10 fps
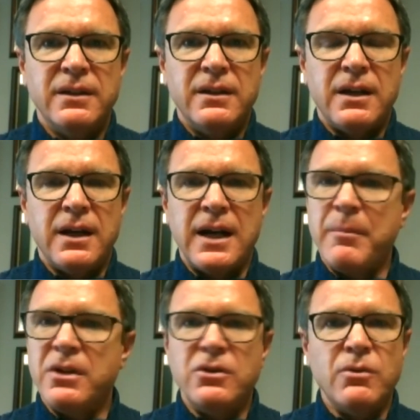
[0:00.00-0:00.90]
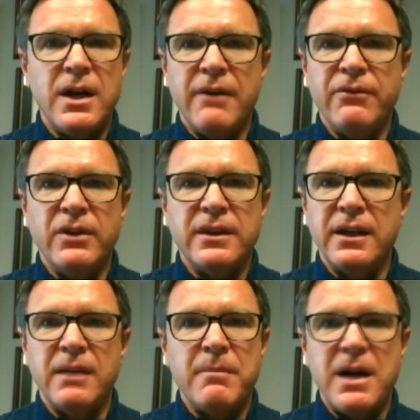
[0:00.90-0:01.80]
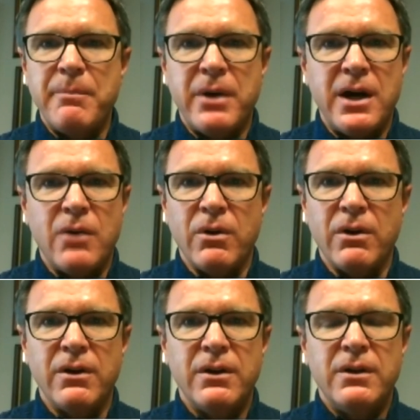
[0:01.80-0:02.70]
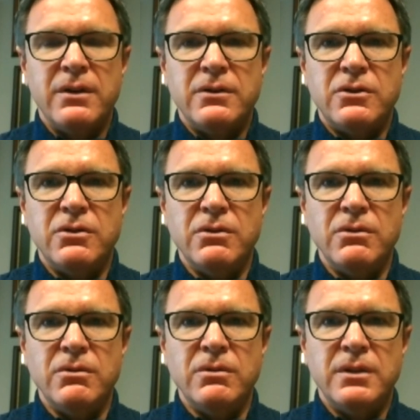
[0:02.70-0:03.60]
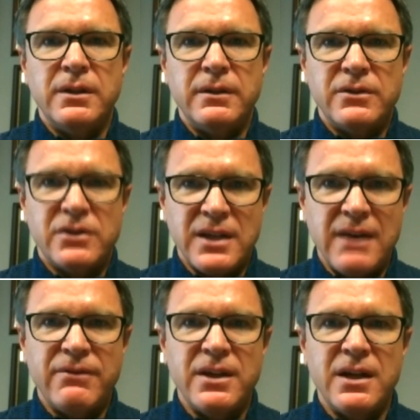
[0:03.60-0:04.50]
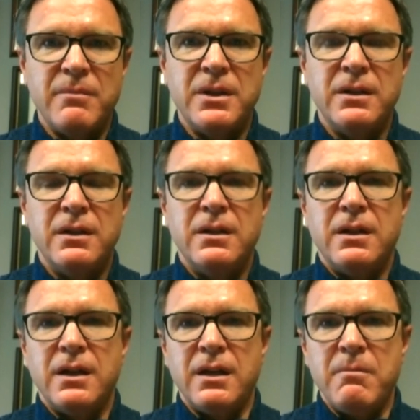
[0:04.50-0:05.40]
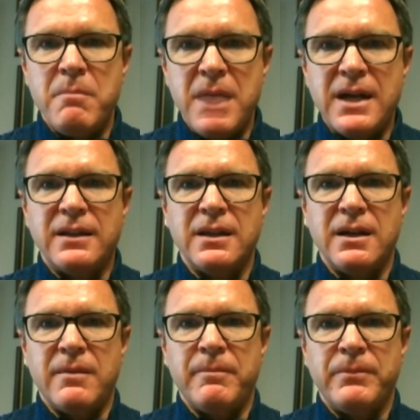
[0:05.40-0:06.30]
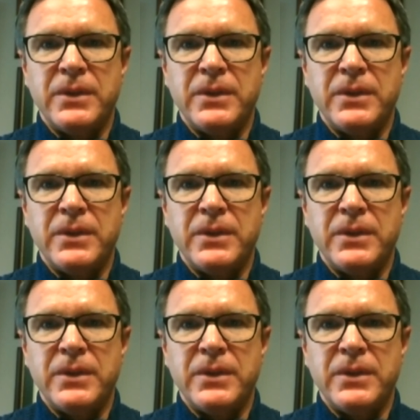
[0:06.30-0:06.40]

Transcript: and I'm going to do everything in my power to save them, and make them